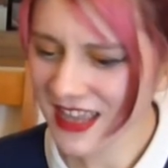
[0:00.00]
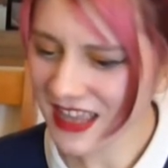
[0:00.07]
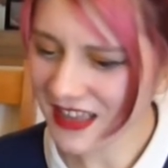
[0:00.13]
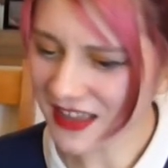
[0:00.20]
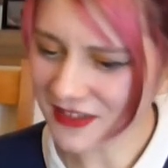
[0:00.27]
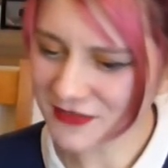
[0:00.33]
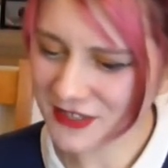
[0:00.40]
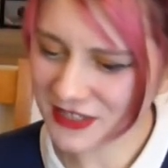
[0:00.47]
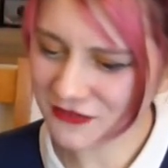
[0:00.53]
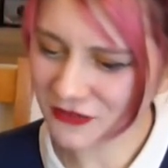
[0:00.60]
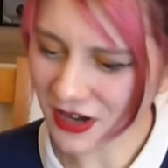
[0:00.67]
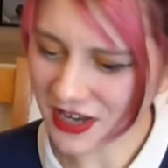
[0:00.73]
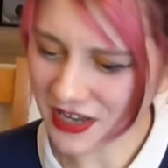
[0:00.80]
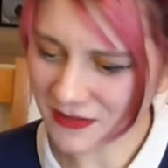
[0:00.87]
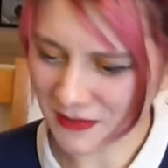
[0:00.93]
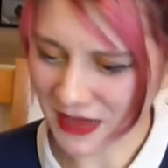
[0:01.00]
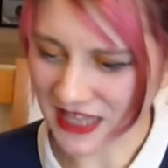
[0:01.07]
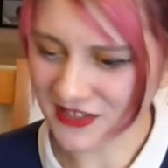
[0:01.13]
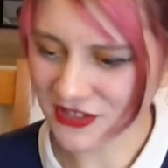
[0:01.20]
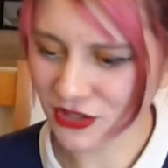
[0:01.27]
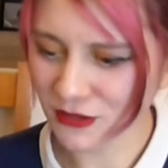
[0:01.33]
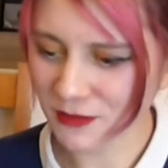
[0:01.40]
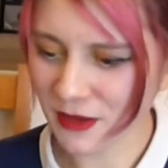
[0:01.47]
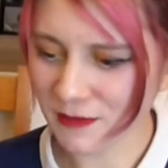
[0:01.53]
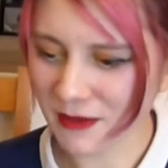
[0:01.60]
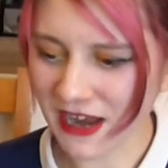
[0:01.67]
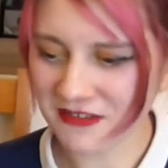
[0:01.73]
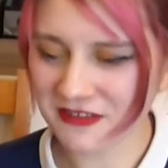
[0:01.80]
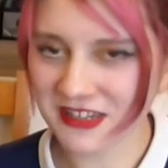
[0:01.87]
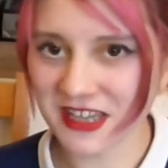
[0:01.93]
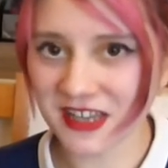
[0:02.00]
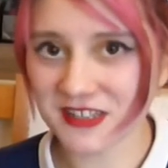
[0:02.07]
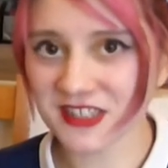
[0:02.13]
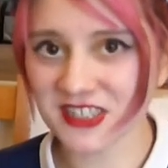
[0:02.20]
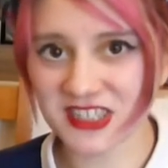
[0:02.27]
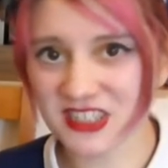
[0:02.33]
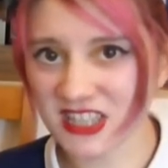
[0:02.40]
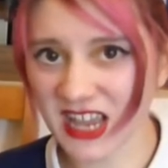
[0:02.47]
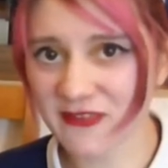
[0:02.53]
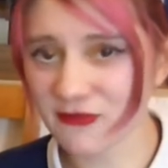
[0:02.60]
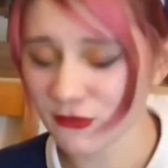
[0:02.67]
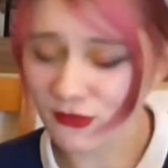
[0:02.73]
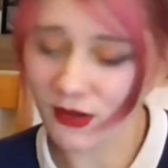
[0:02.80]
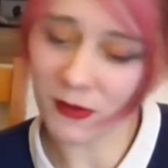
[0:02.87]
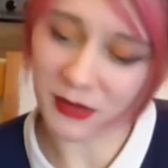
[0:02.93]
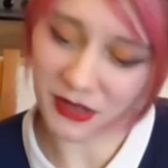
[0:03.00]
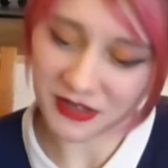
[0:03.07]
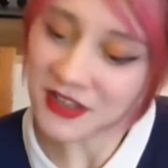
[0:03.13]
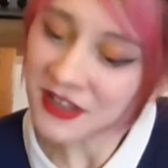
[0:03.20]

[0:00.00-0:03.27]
Yeah, I did write in pencil, but apparently I didn't have a rubber.